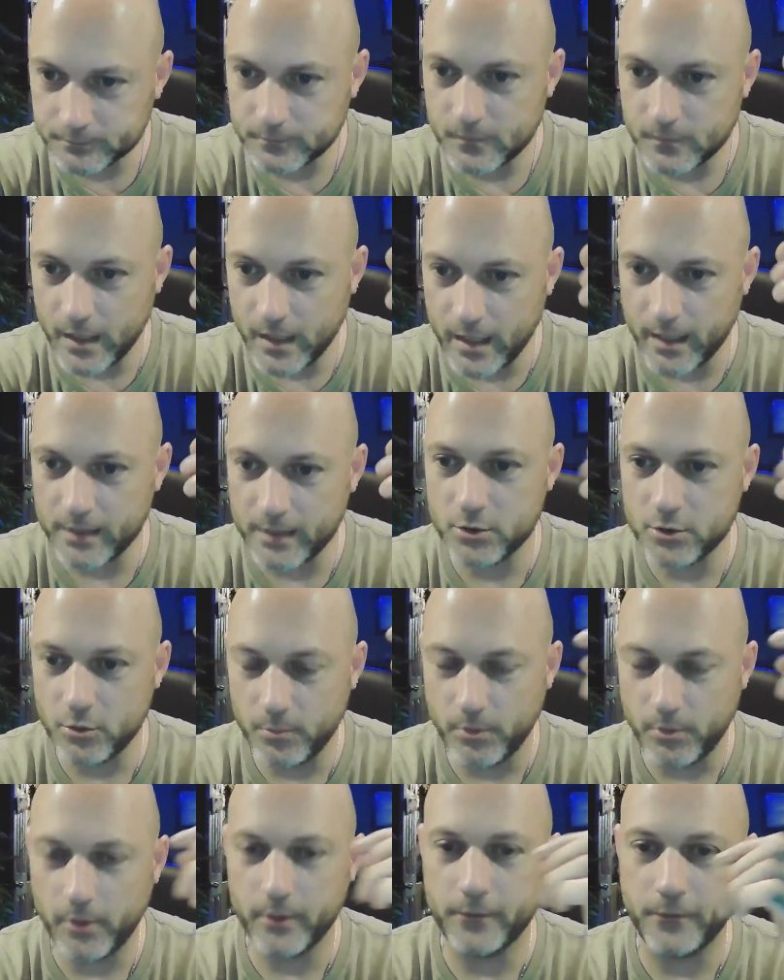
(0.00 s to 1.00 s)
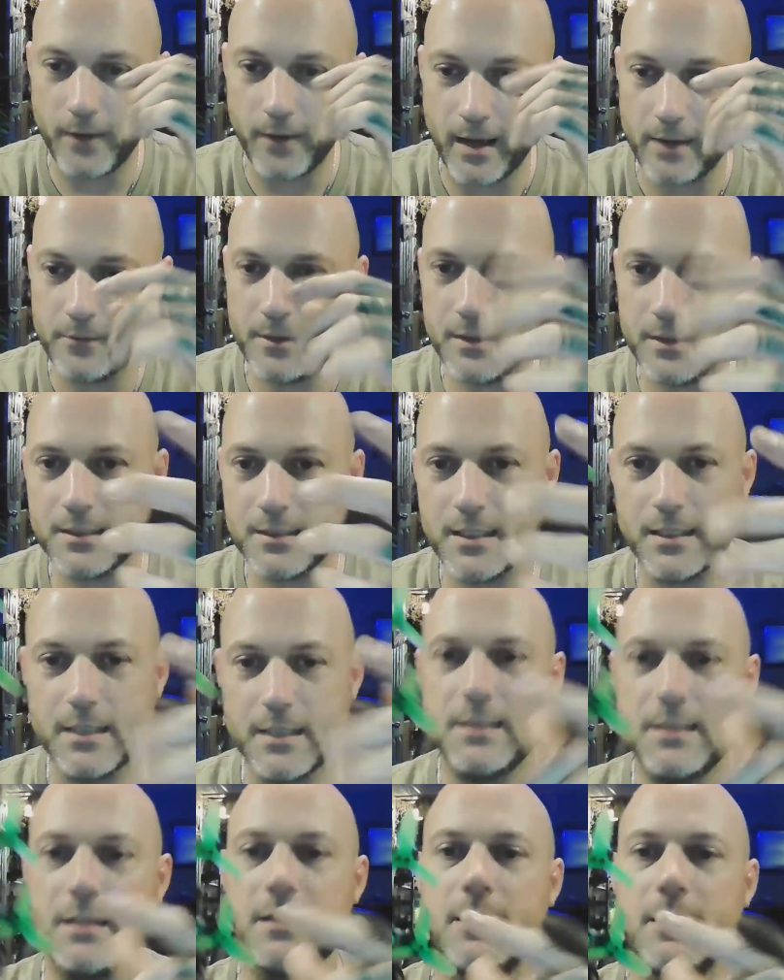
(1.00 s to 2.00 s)
Yeah, 2.5. They said
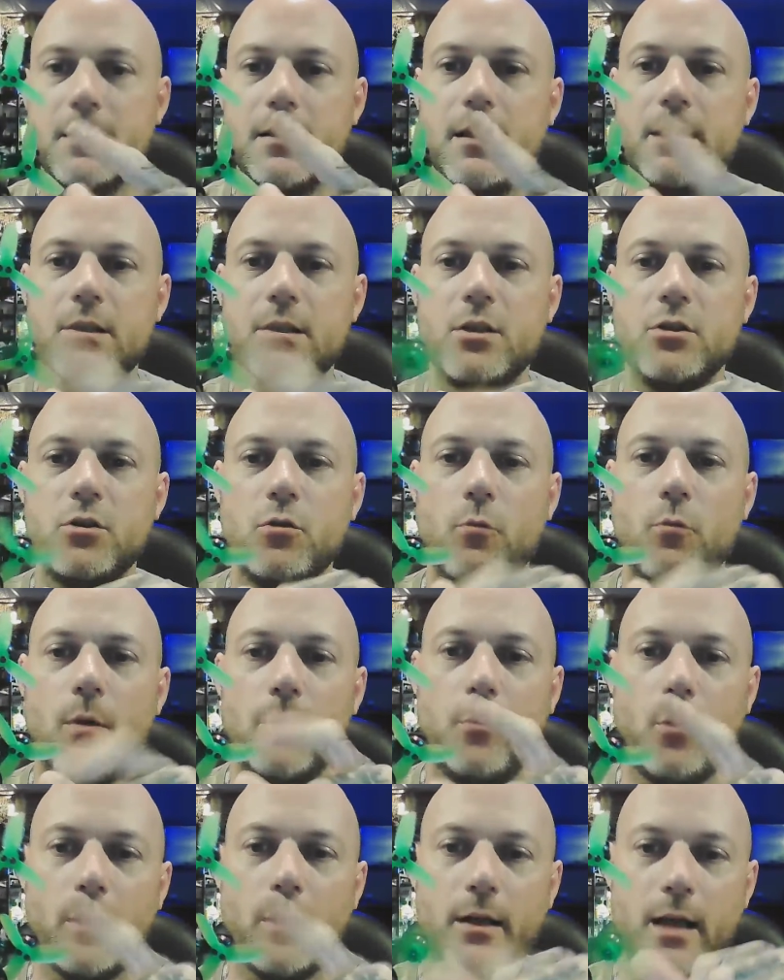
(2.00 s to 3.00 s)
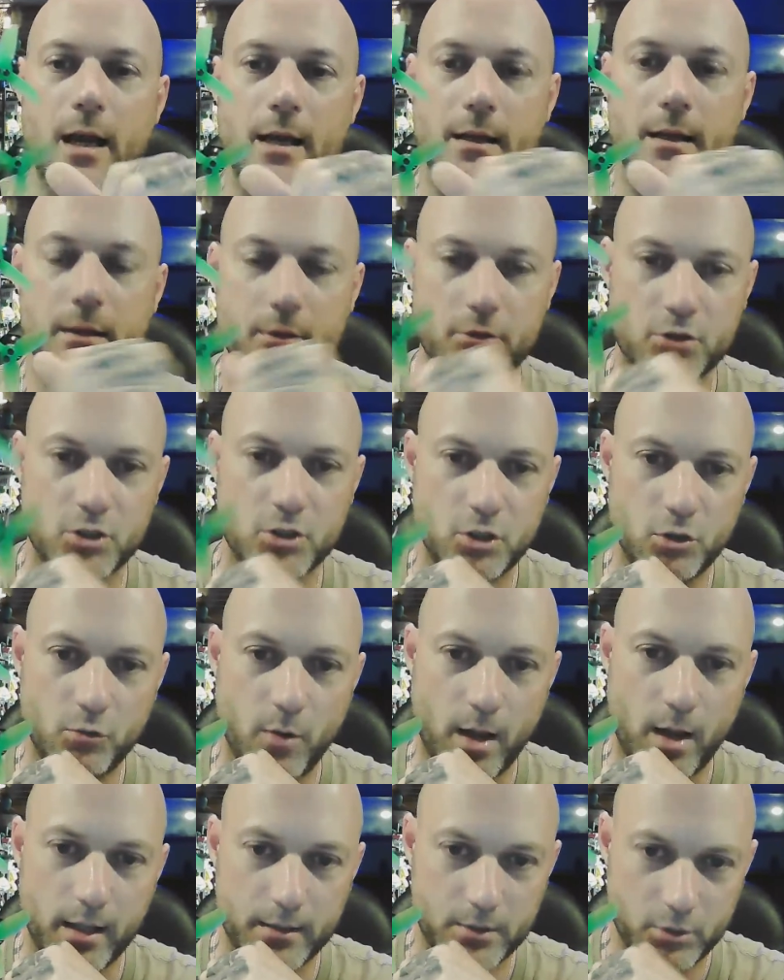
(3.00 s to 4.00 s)
this could do 1.9. There's
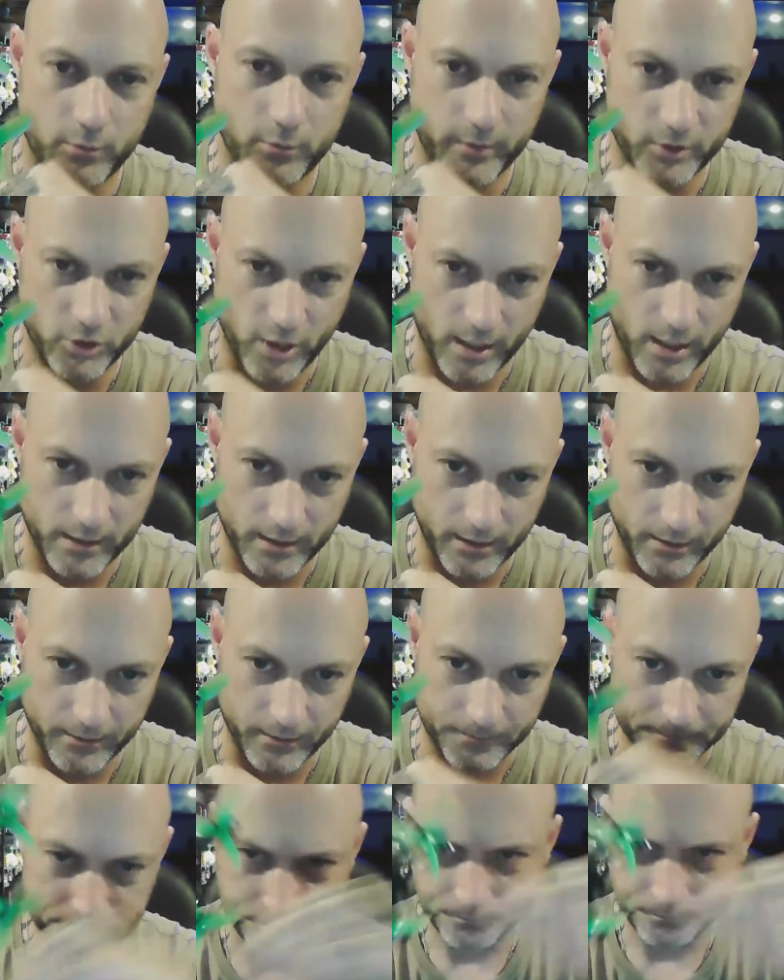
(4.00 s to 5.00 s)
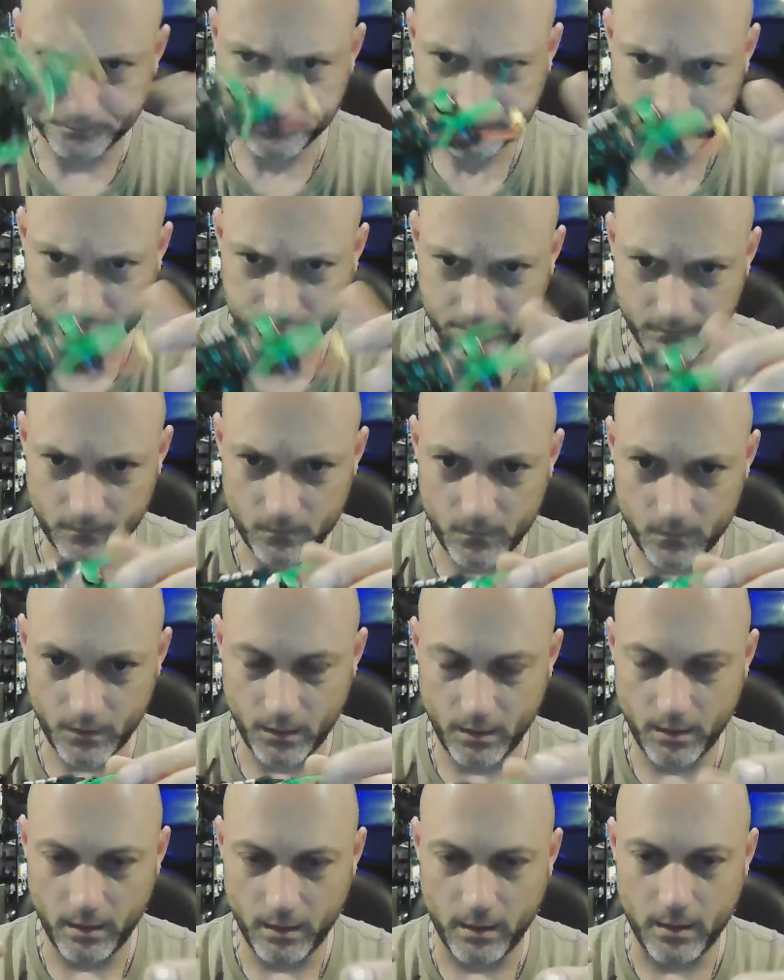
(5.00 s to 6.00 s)
2-inch on here,
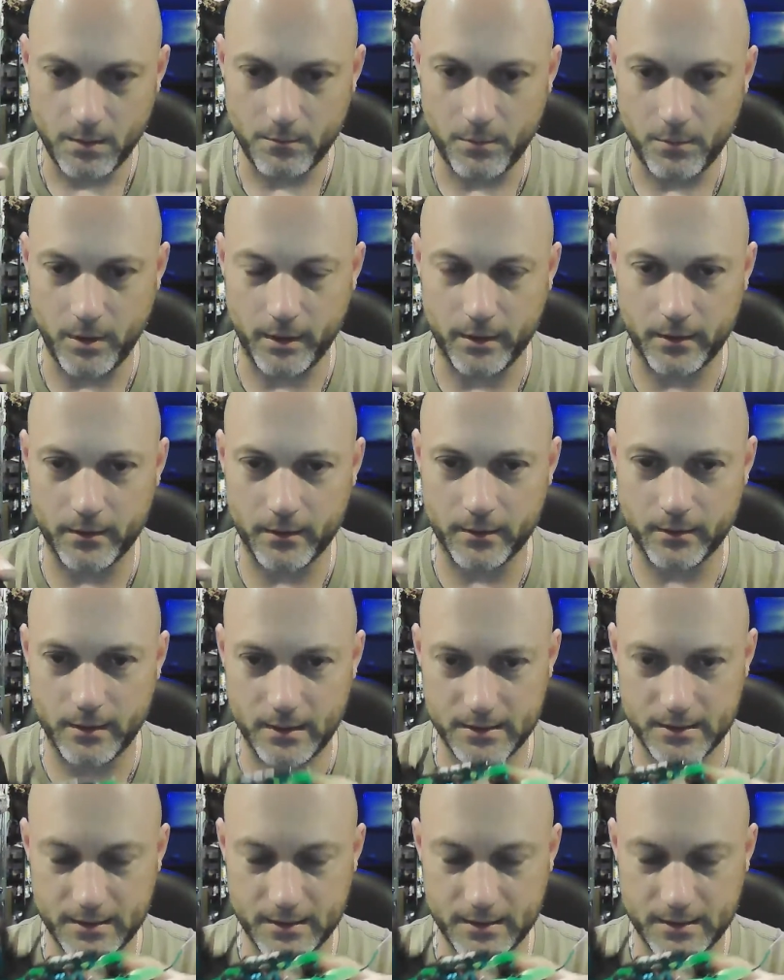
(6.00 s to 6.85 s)
but these